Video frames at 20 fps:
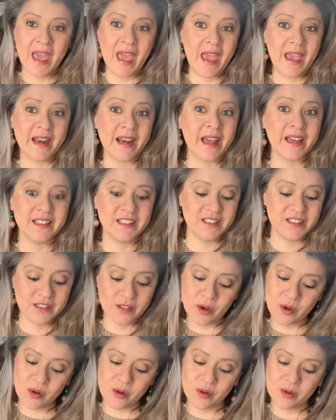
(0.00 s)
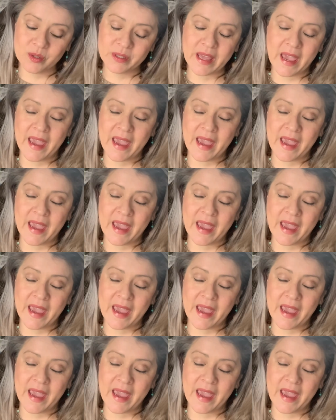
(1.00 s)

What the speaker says: and I sold